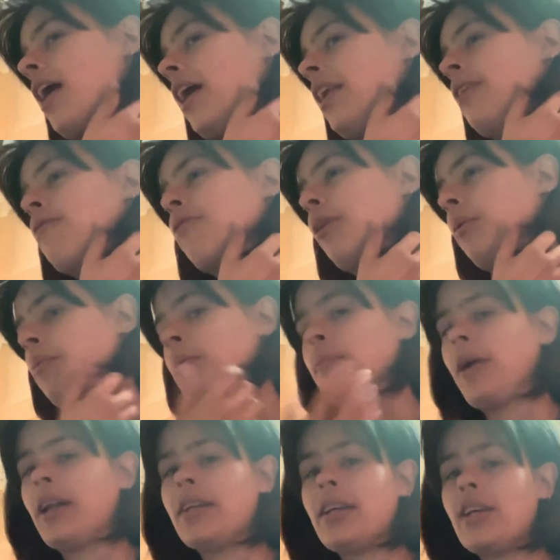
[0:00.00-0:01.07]
didn't film the
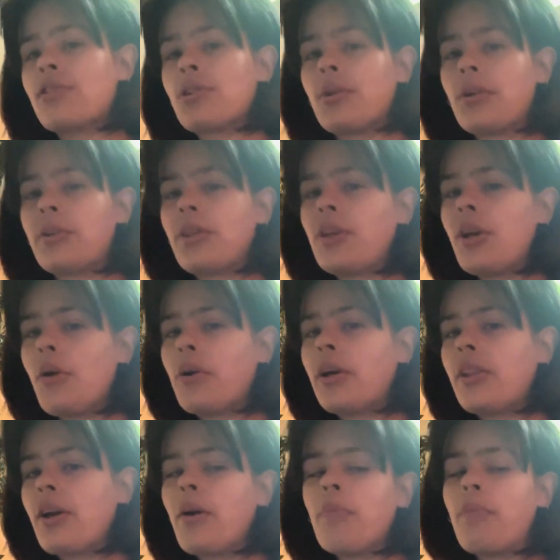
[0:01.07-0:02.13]
meditation or the yoga
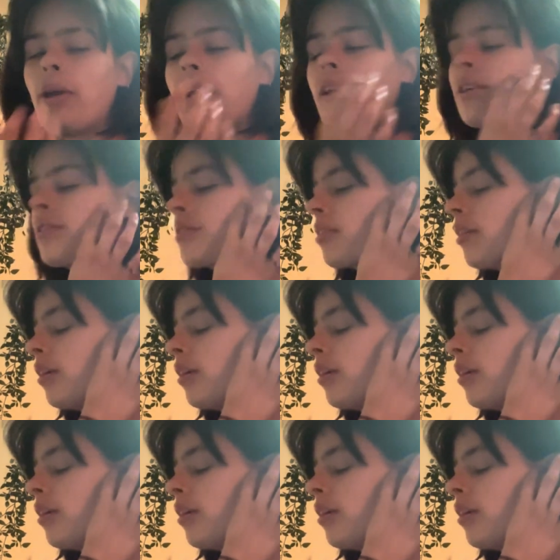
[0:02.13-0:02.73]
though, because